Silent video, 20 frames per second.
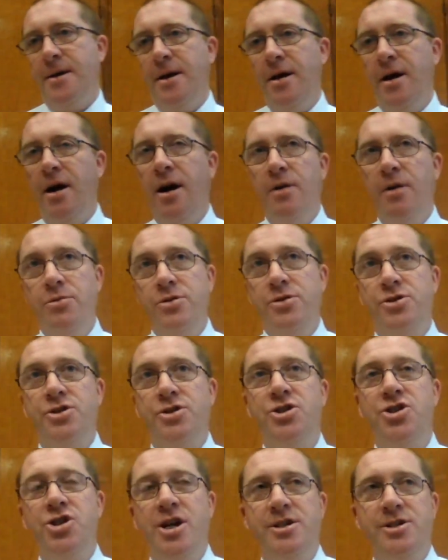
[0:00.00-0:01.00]
I would
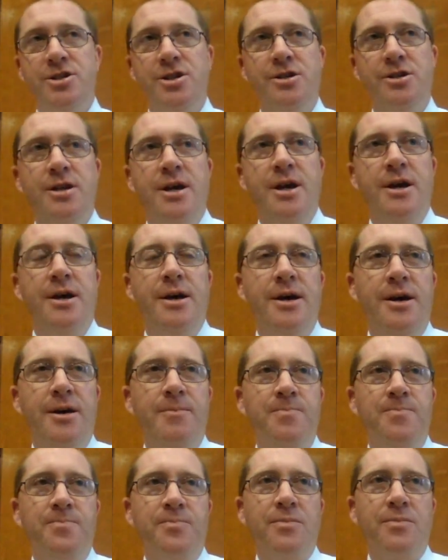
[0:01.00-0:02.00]
suggest that
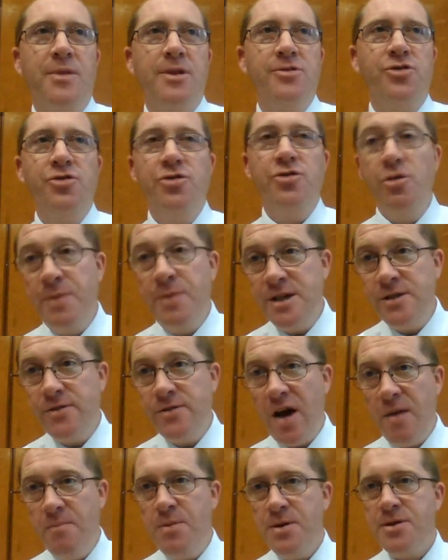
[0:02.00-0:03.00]
to do a
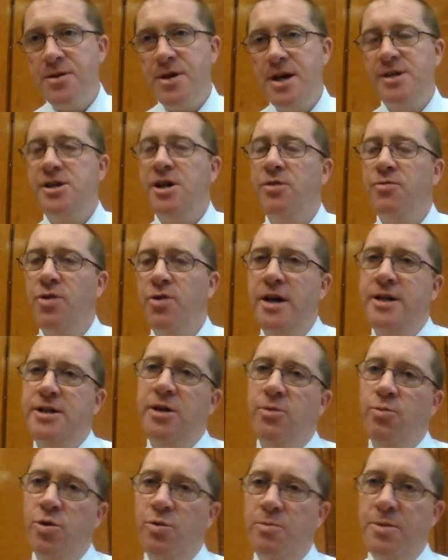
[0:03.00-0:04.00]
piece of empathetic
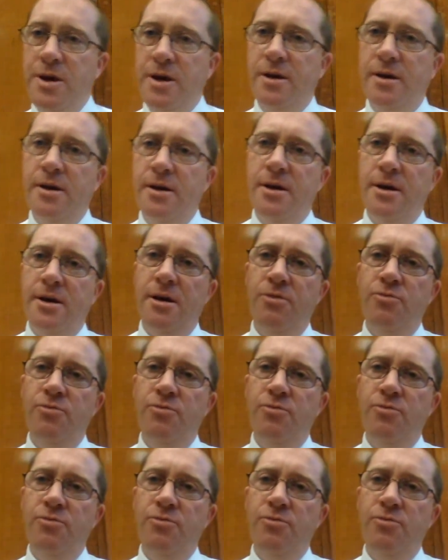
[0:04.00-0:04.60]
writing would be a